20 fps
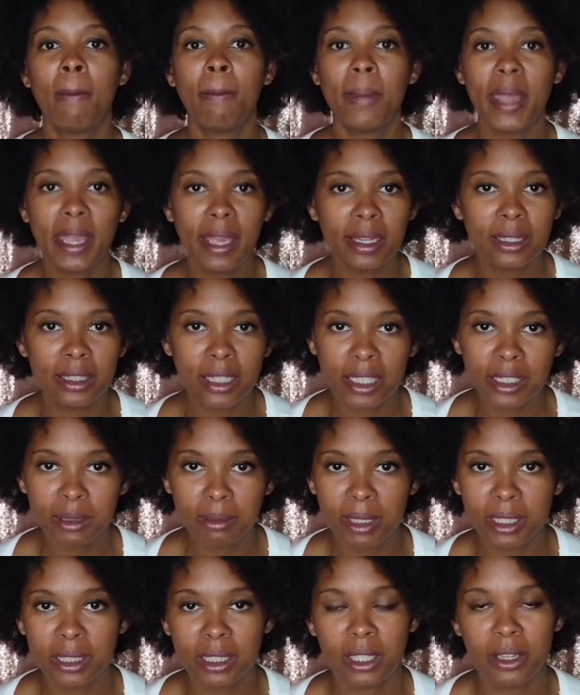Make
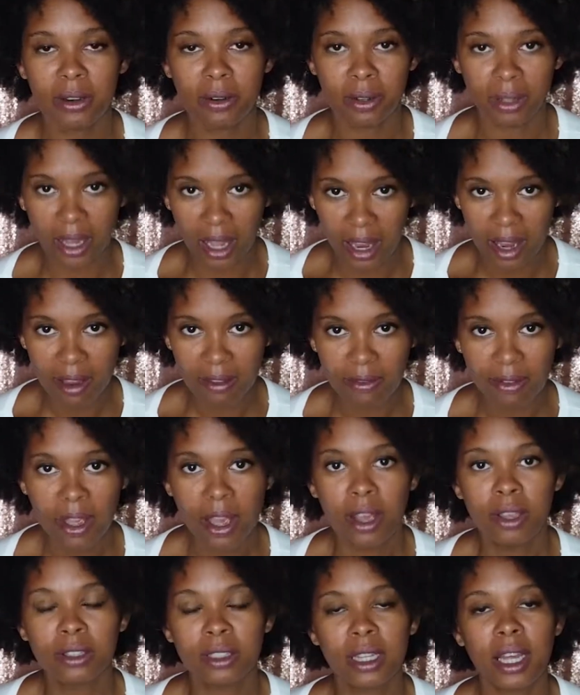adjustments in your life
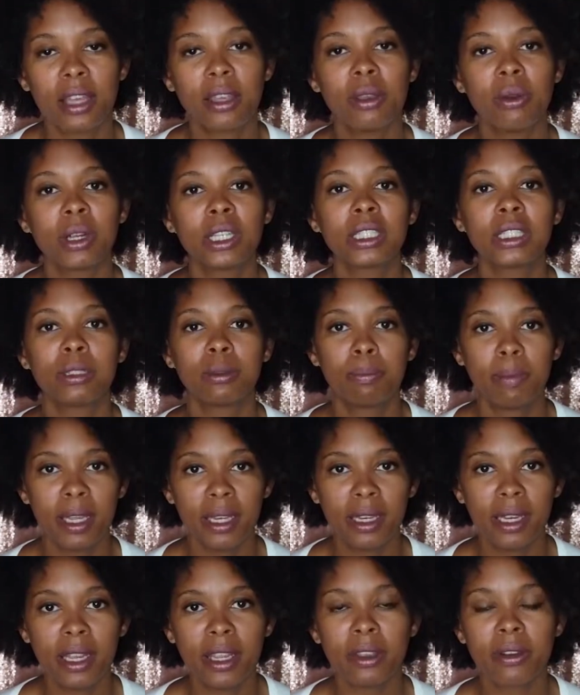so that you are
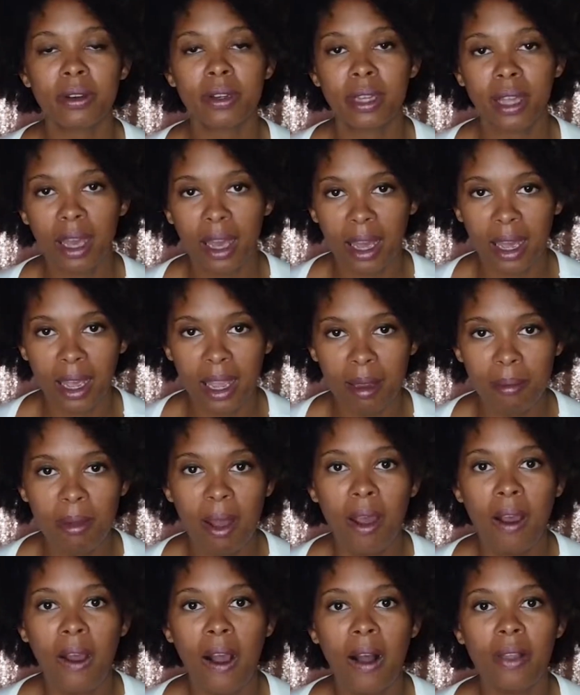spending your time
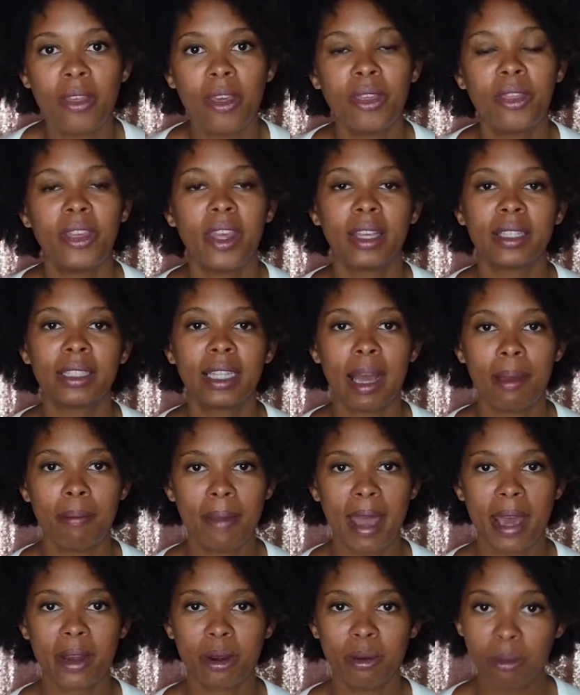on the things that
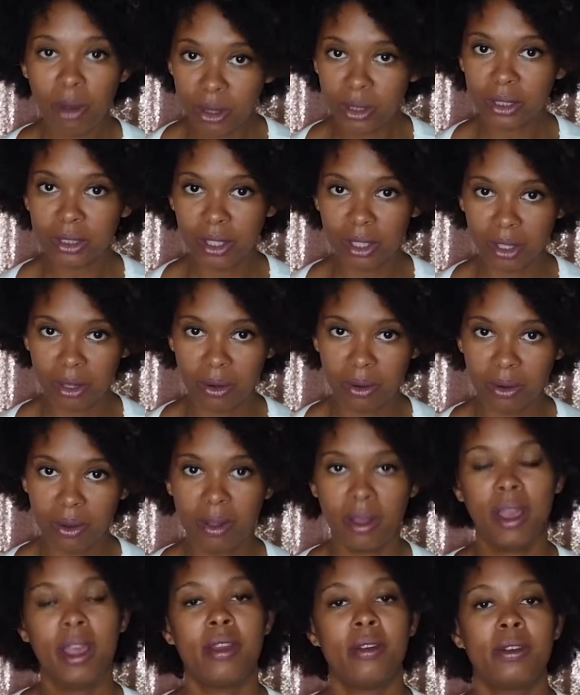matter most to you.
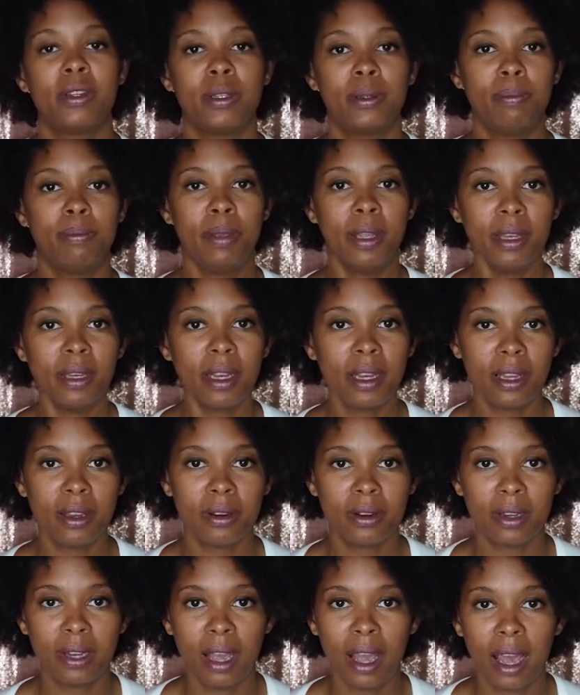And you're spending
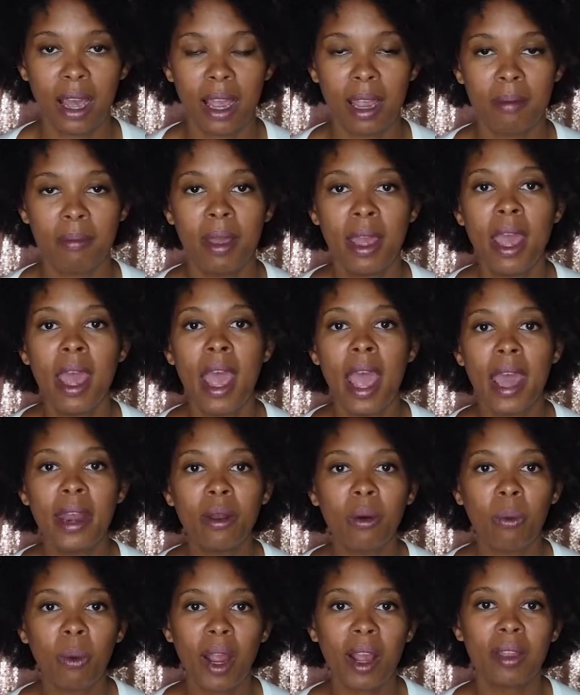your time
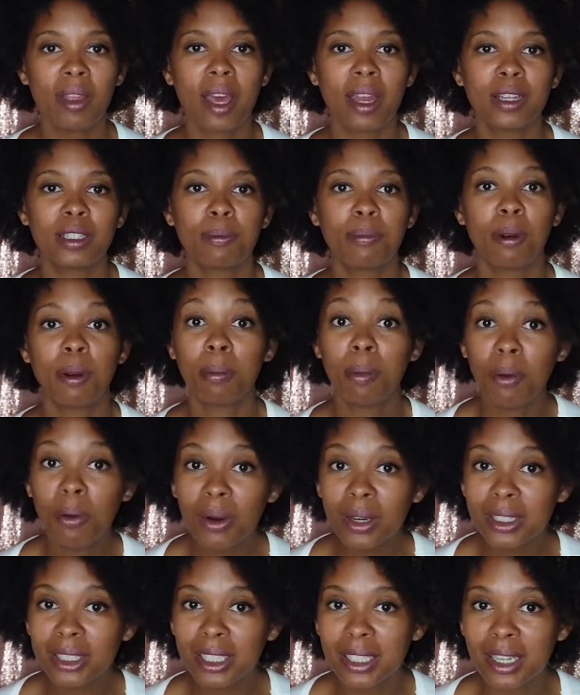in a way that is
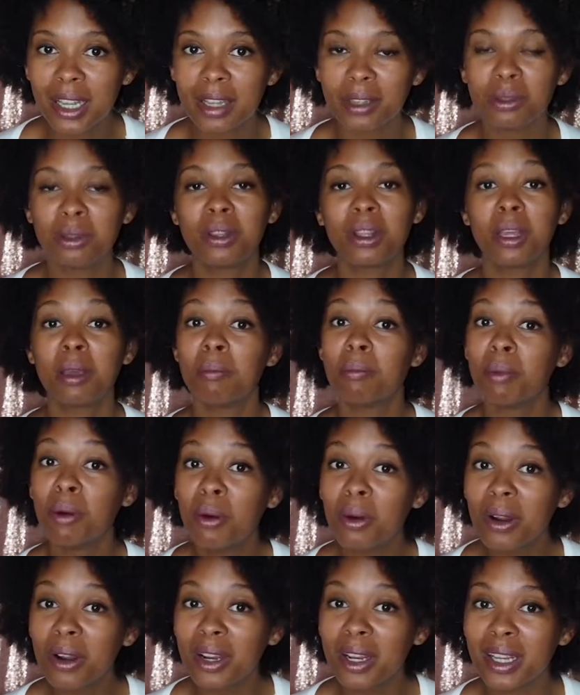proportionate to the
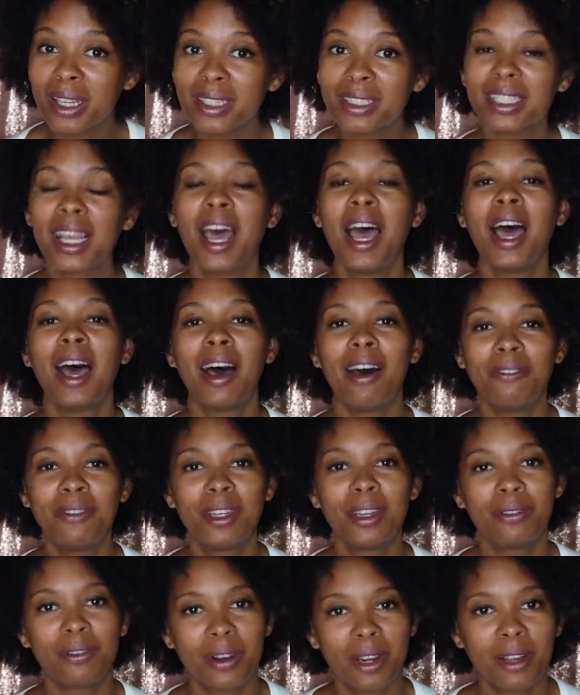importance of
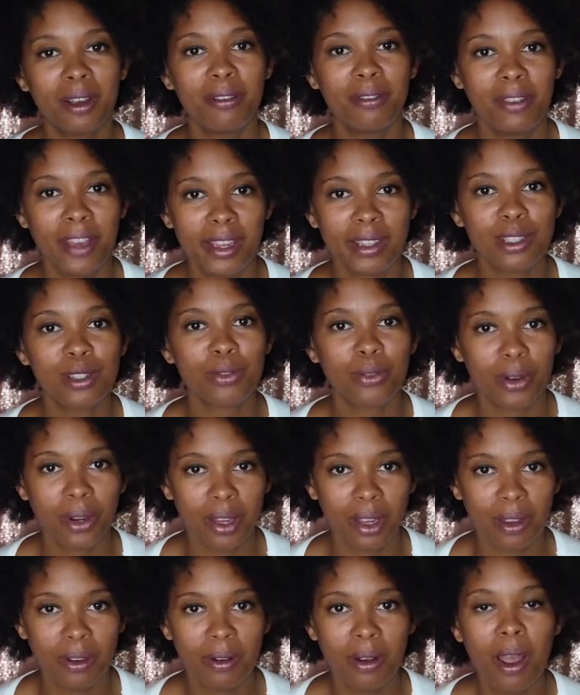different events for
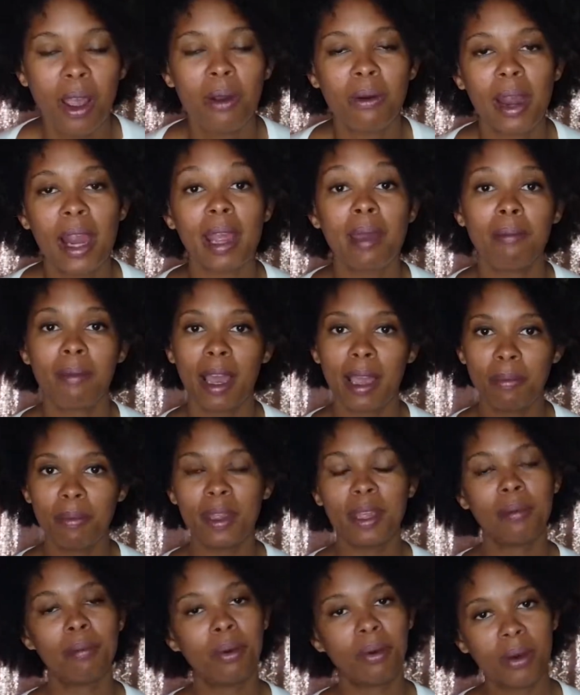you, right? It might
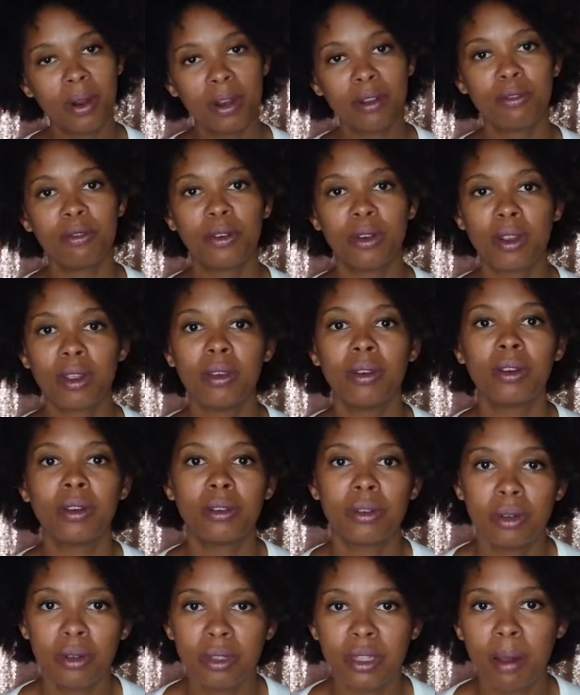be important for you to
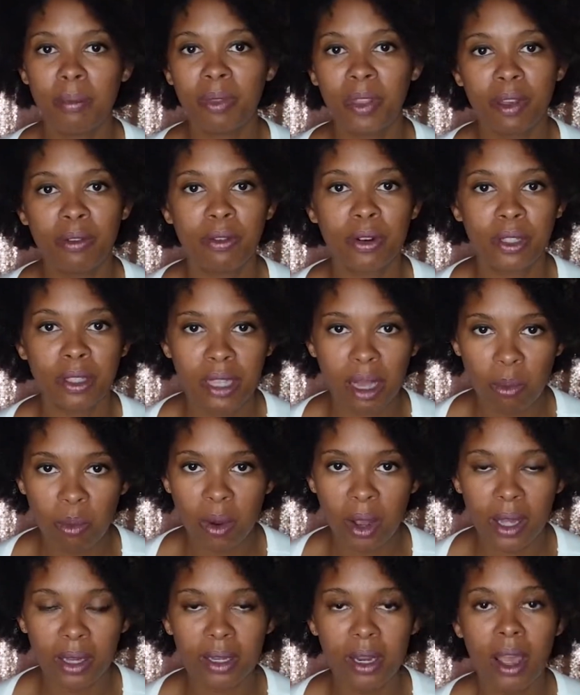do something for
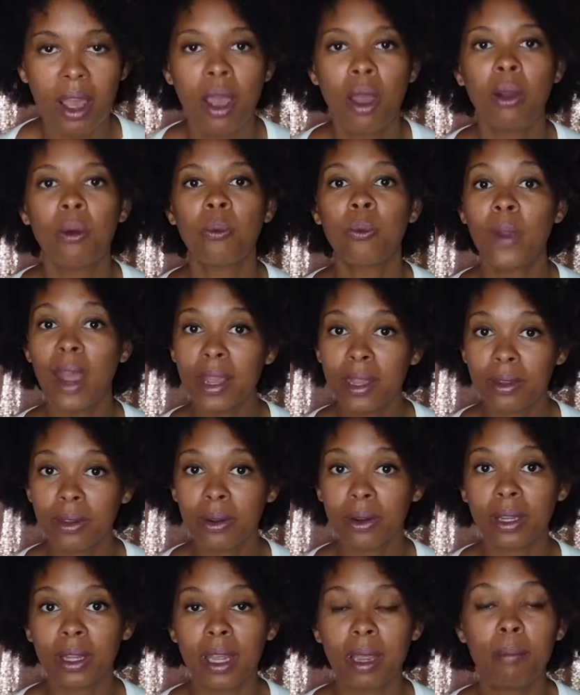someone
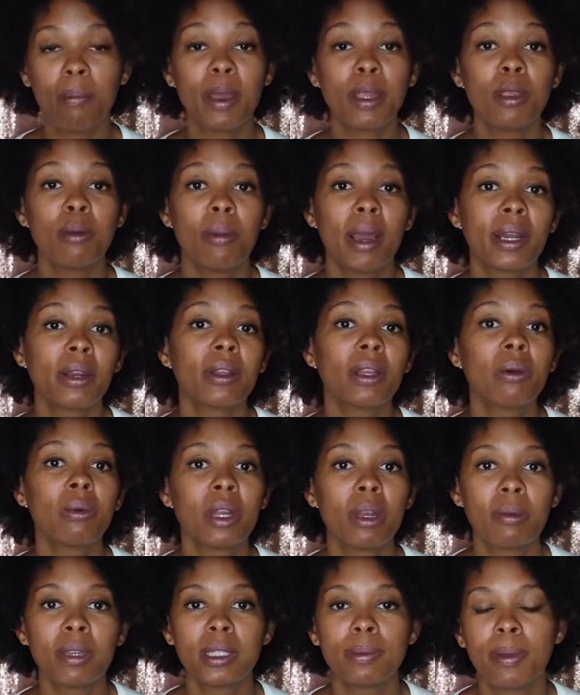regularly, but you might only
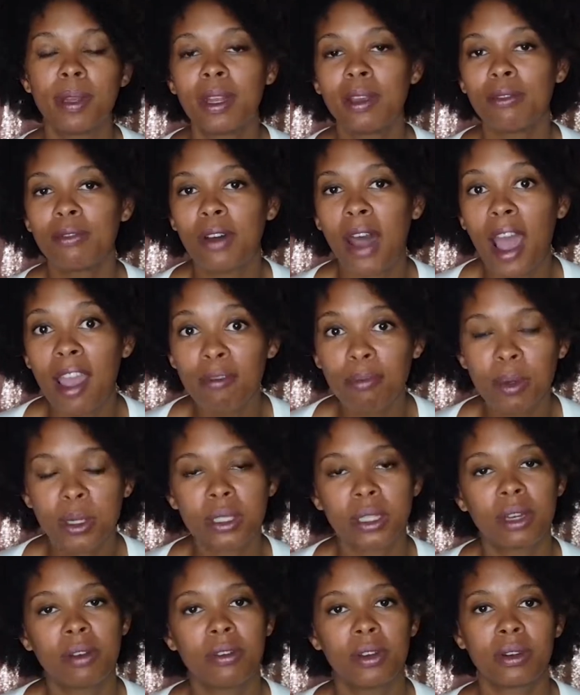want to be spending
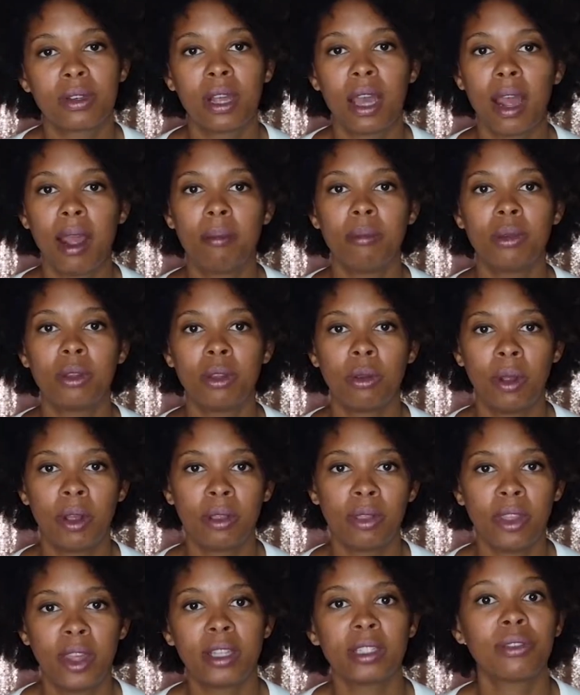5% of your time
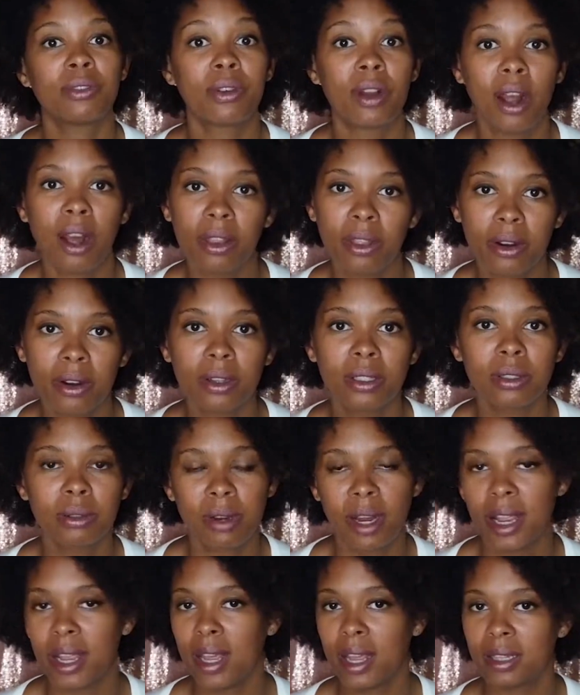doing things for
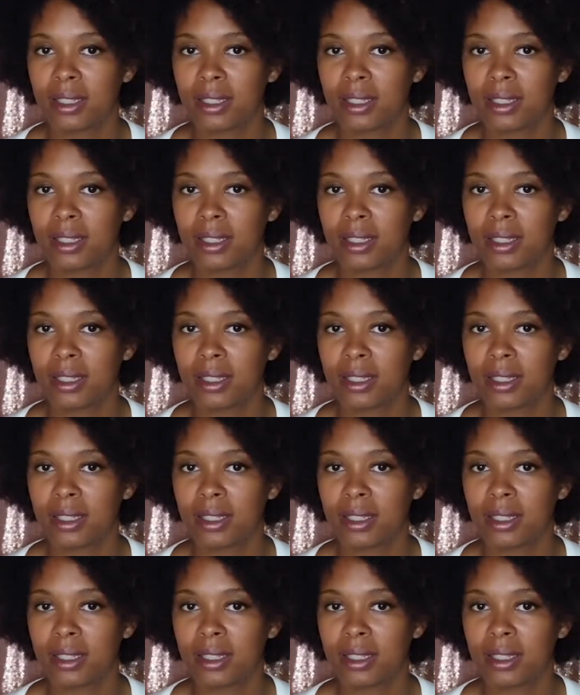others, right?